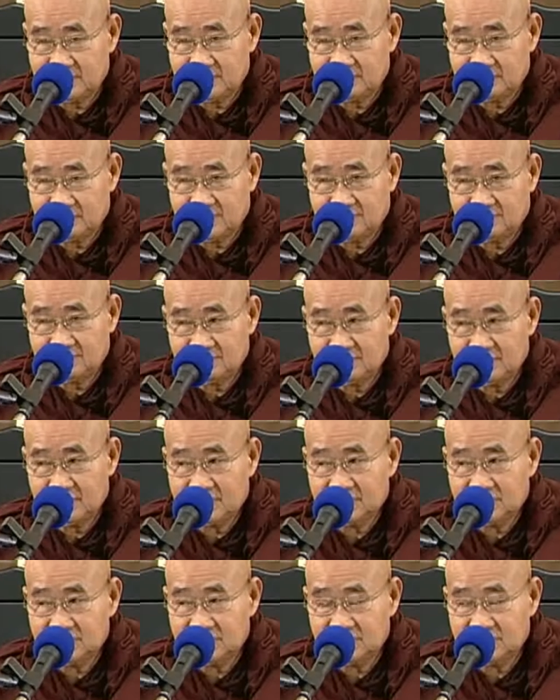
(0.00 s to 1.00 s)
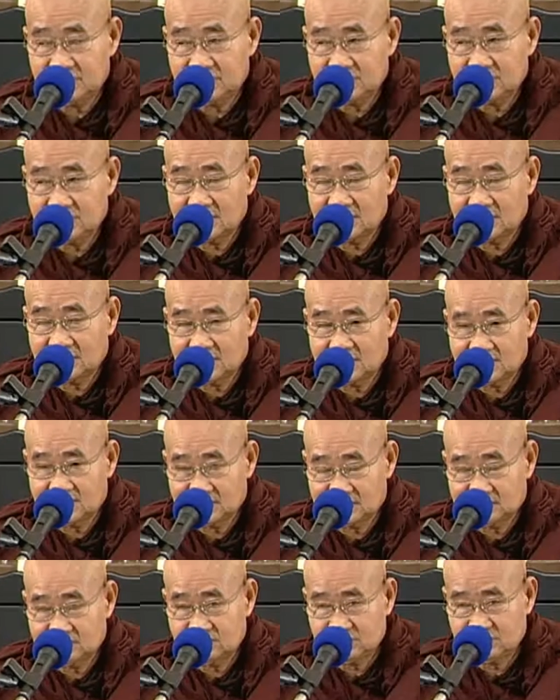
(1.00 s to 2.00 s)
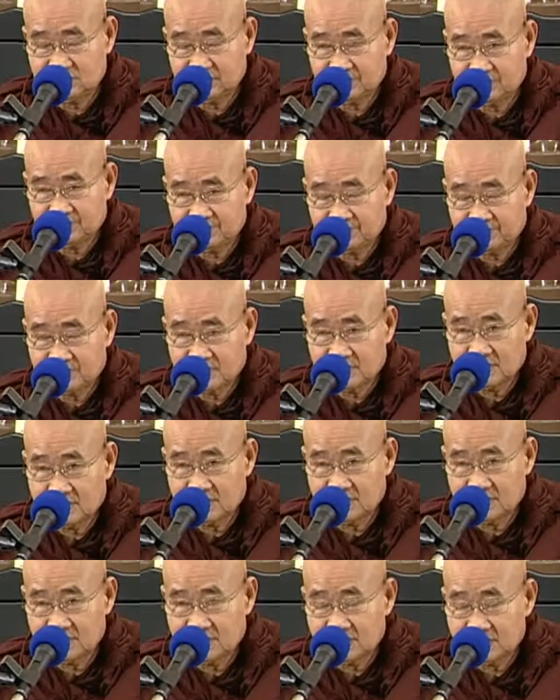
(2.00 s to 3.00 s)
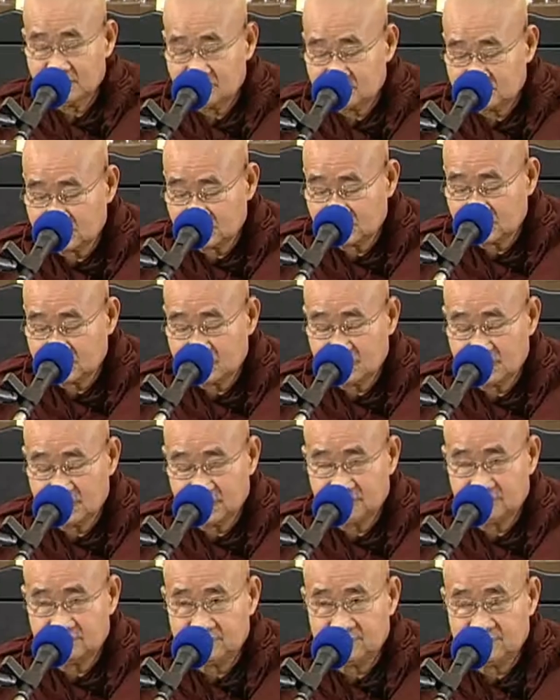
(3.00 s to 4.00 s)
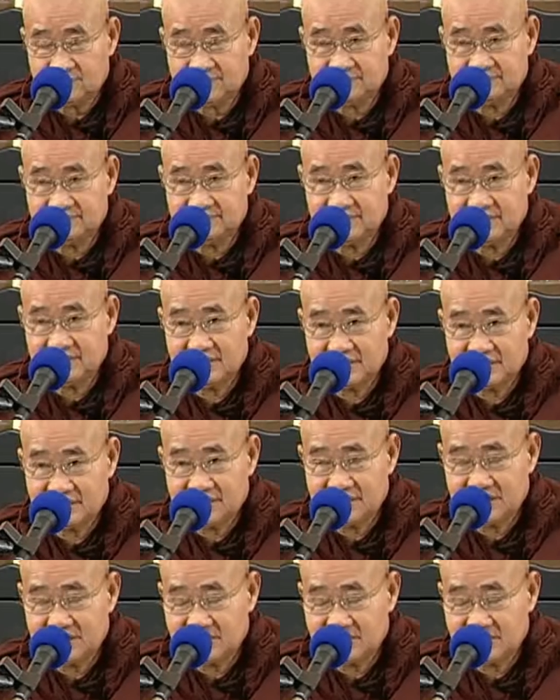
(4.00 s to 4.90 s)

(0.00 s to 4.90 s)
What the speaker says: a very gentle attachment. In the same way, if you have anger,